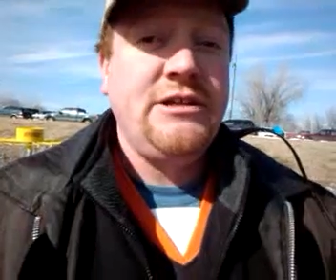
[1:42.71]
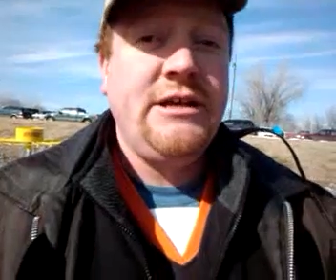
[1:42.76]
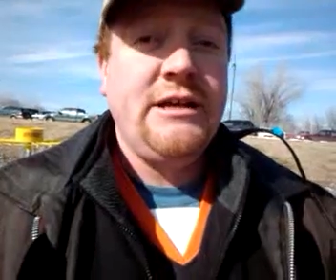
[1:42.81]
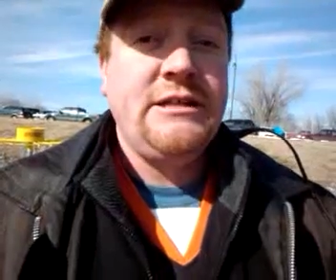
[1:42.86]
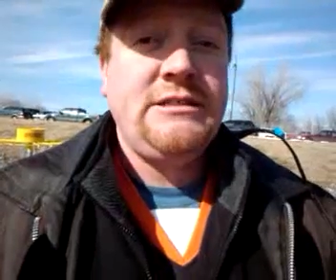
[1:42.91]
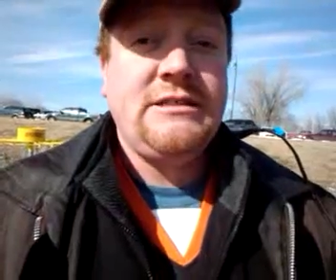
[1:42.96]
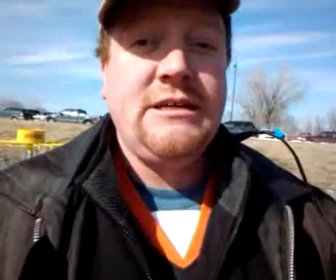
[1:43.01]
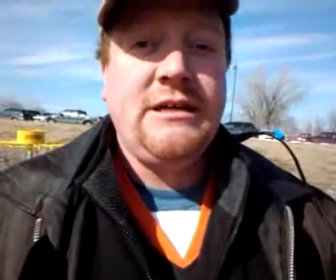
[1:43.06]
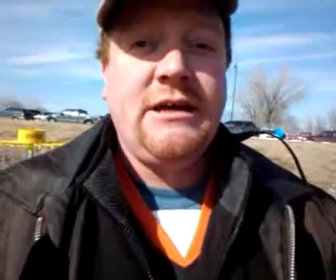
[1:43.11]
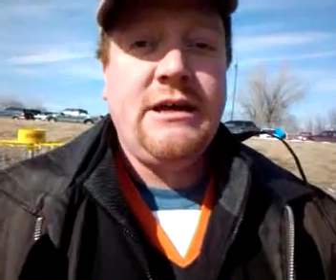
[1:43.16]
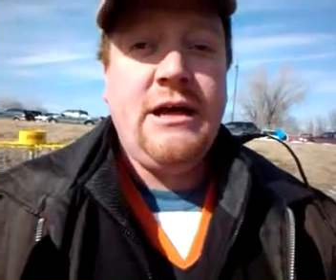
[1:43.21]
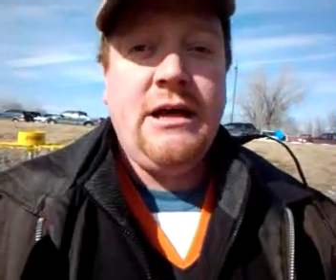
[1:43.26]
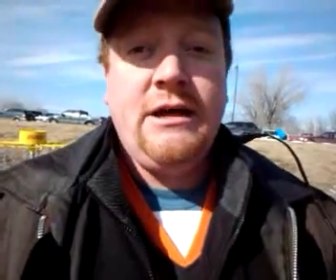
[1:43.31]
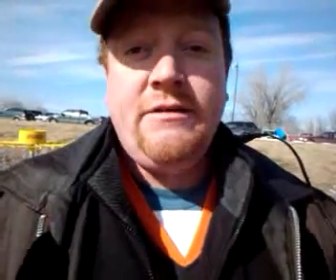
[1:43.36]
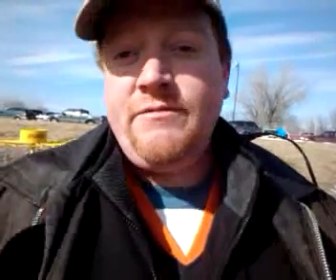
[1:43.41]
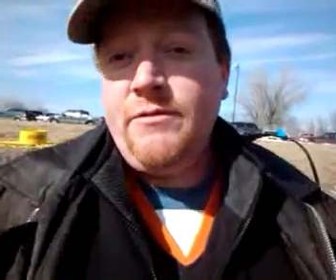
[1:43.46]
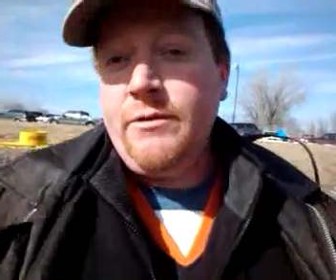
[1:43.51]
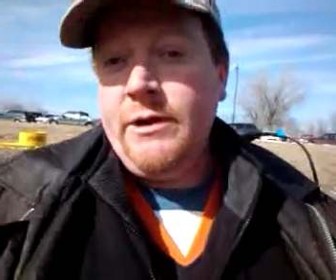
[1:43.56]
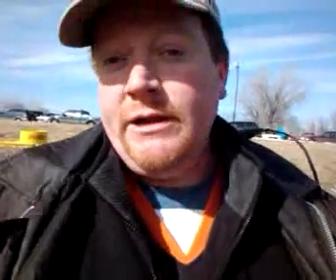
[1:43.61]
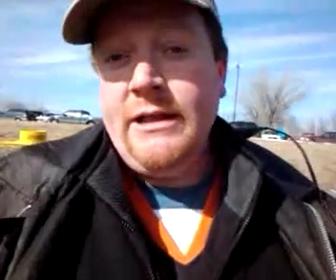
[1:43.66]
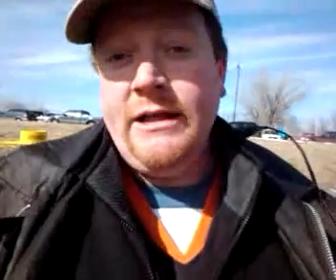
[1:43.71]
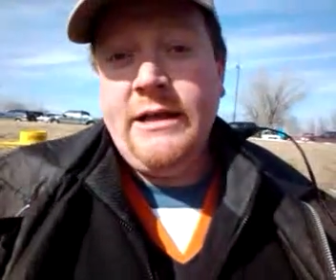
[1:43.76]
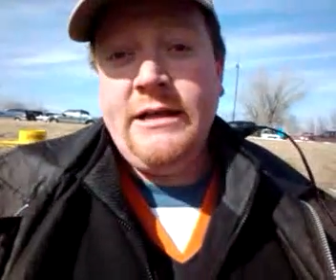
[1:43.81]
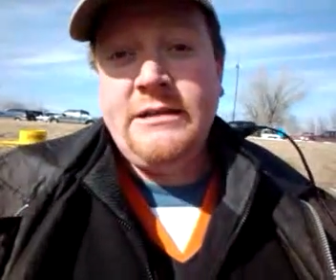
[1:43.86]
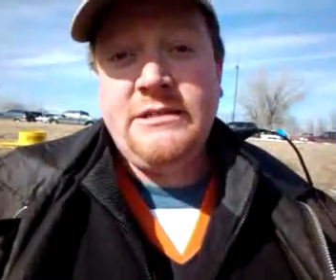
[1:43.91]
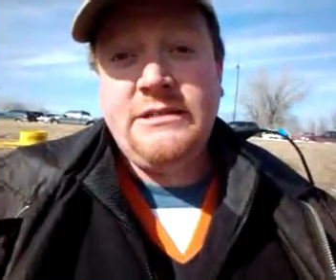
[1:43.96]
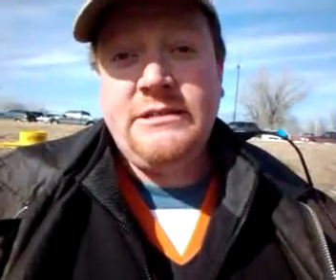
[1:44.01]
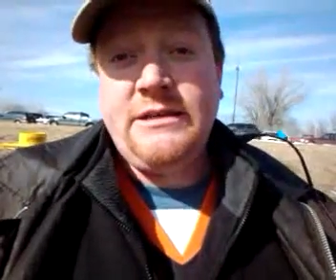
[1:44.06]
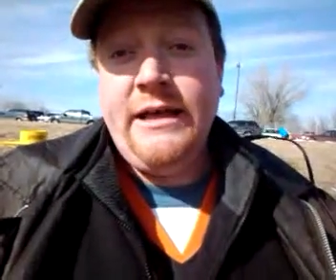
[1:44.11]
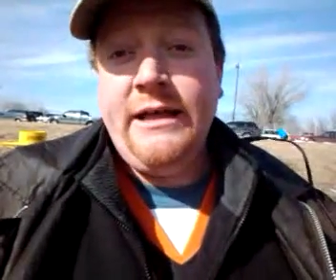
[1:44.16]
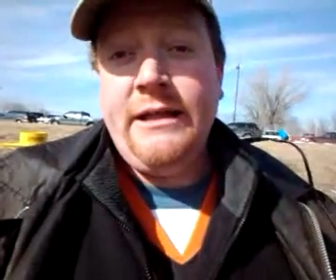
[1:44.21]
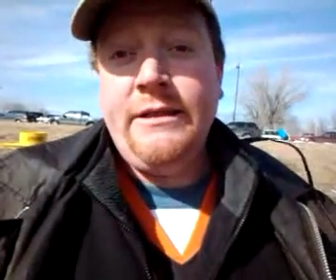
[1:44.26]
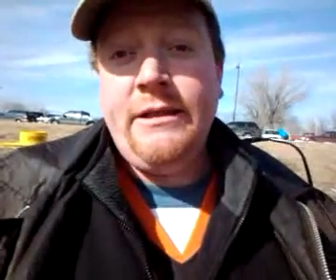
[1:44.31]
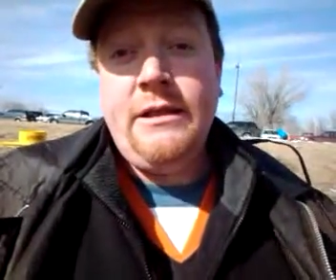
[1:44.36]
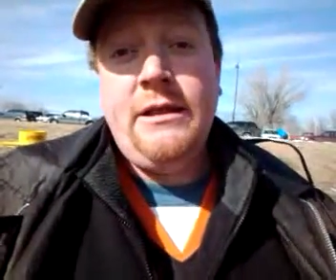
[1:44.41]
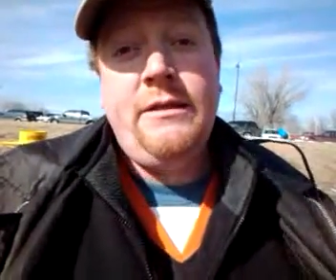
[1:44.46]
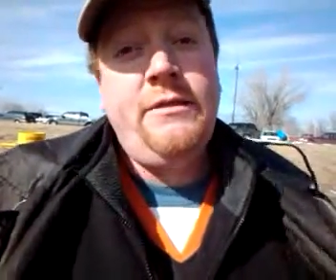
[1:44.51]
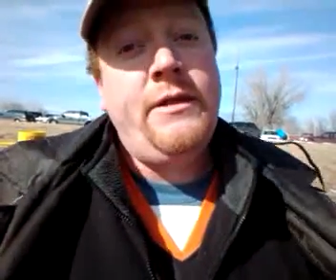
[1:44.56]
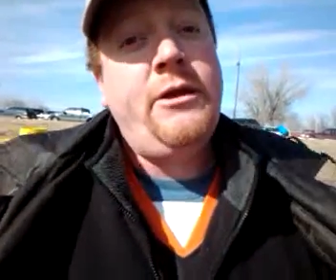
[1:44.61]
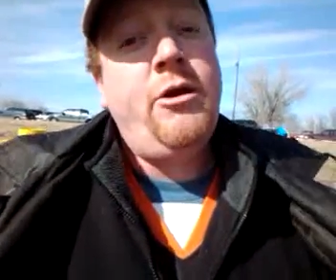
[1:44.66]
You get uh, a free disc, and,
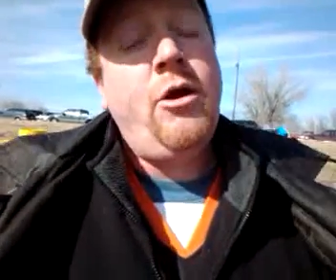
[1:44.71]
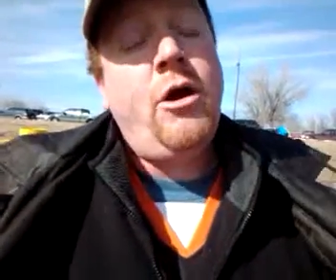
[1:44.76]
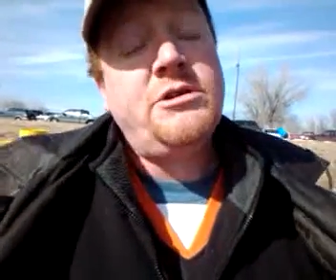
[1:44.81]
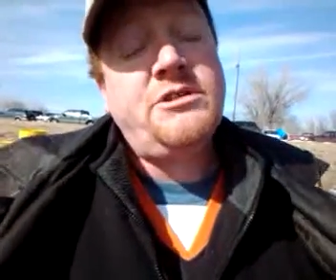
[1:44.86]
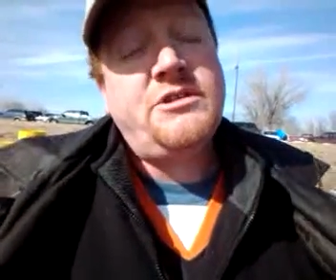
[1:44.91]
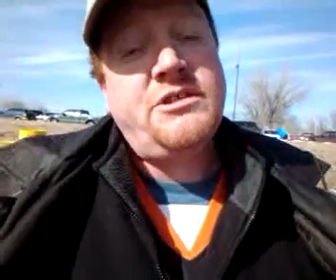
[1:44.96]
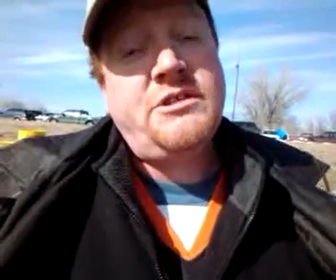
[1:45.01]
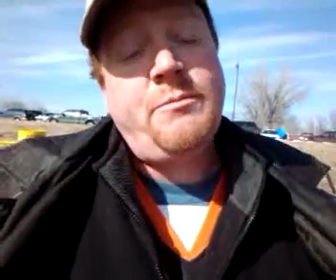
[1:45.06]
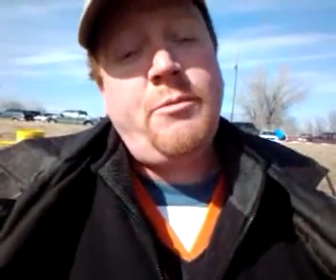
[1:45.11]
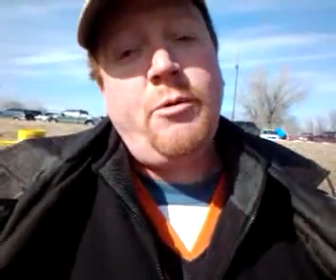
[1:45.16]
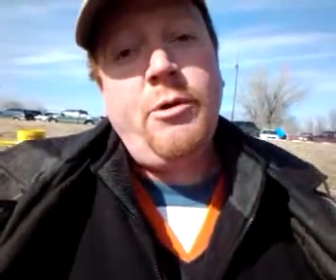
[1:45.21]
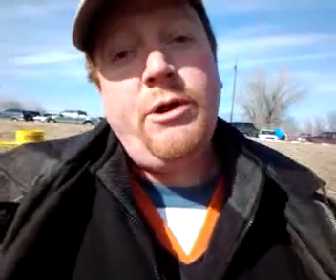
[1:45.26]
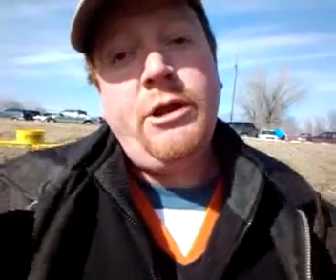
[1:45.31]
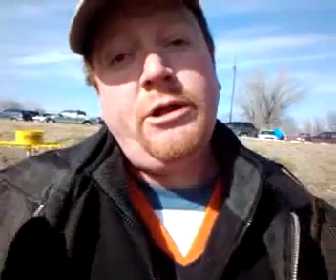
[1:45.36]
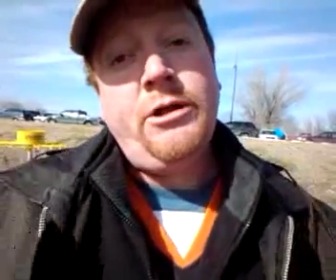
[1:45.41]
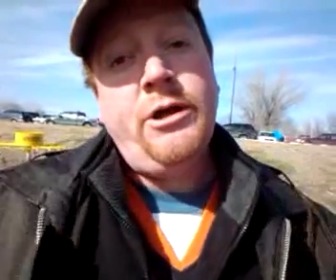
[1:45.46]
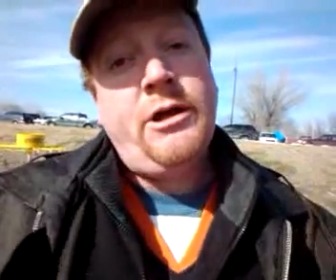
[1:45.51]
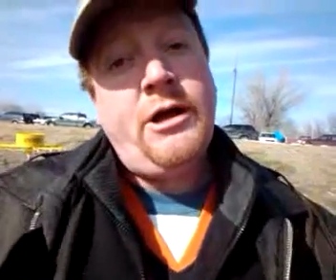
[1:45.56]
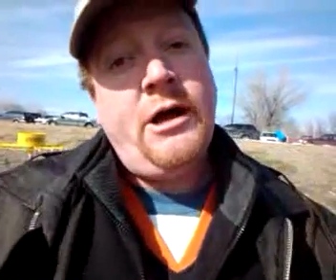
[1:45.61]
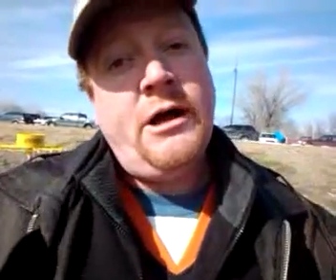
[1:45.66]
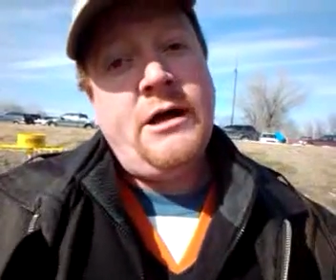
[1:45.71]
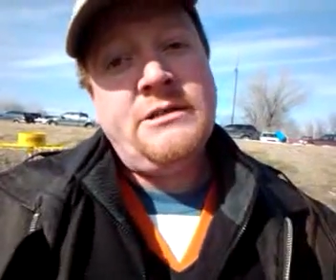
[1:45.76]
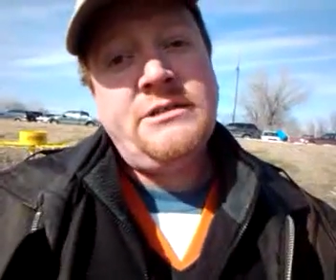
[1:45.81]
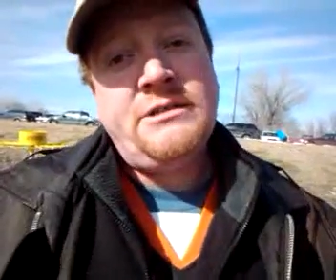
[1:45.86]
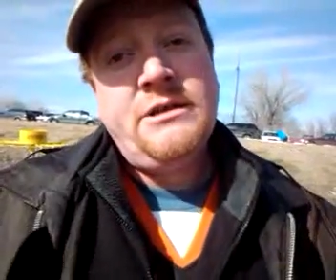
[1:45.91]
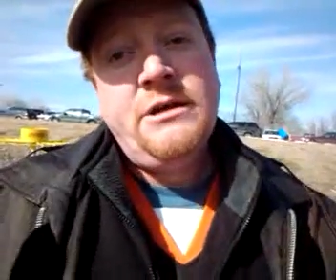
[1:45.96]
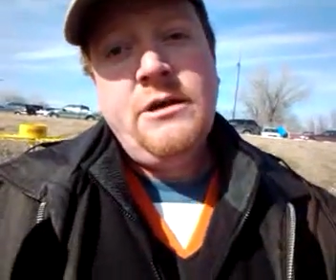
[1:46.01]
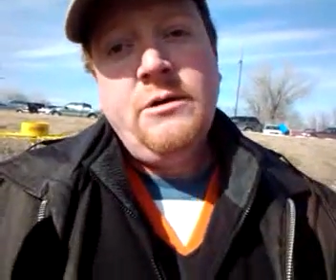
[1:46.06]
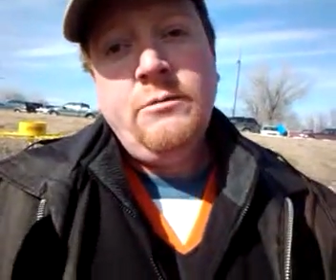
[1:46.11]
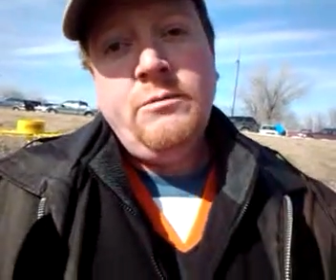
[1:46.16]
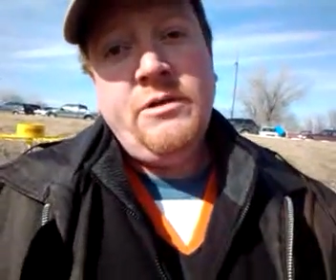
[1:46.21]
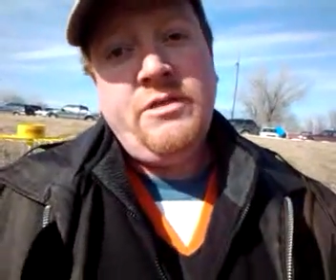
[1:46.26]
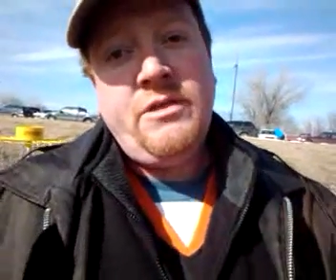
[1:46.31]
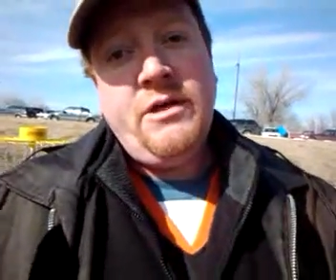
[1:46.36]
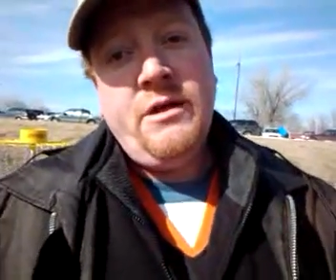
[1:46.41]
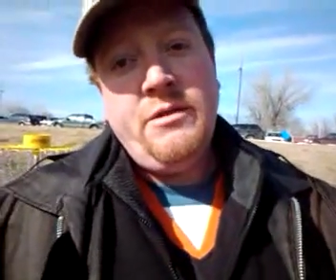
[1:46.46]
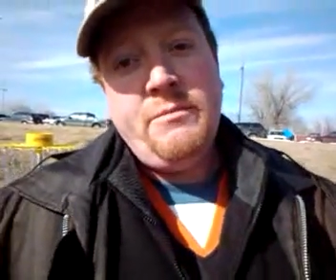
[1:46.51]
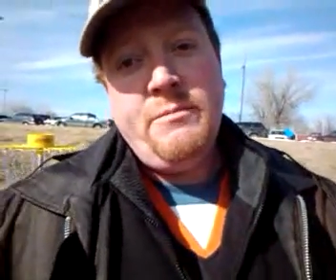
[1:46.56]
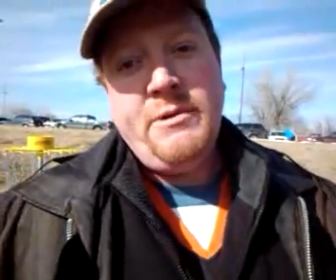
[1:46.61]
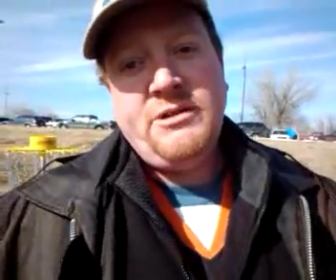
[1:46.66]
and uh, then you're also supporting a good cause. And now,
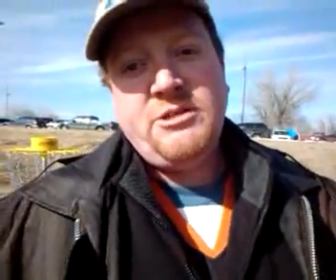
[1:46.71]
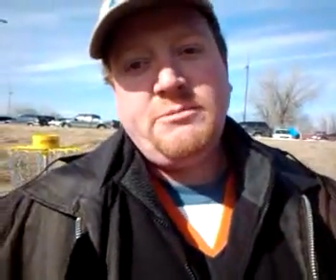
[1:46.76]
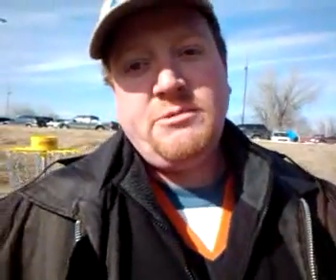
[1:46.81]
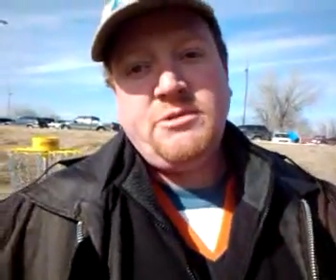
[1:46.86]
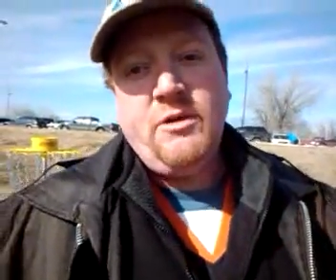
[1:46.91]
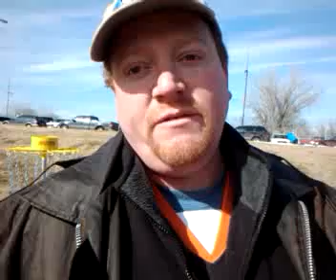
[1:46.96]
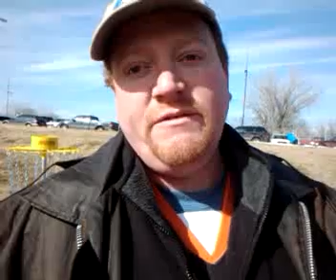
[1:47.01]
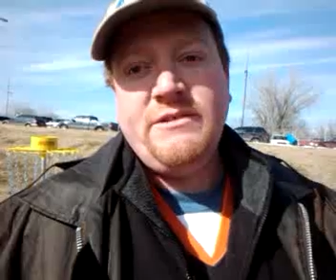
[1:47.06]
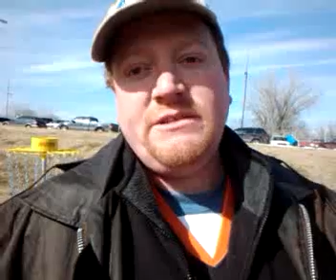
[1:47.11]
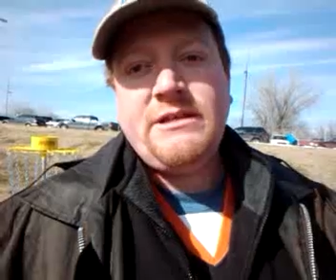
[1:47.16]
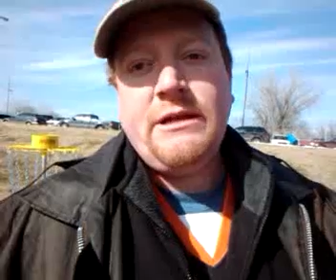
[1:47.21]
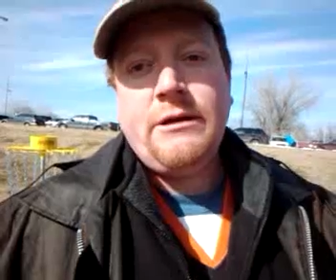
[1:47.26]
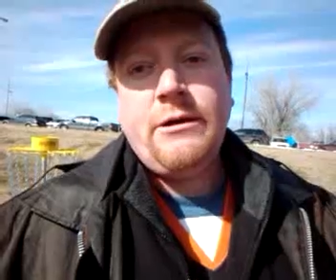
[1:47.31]
so can you can you can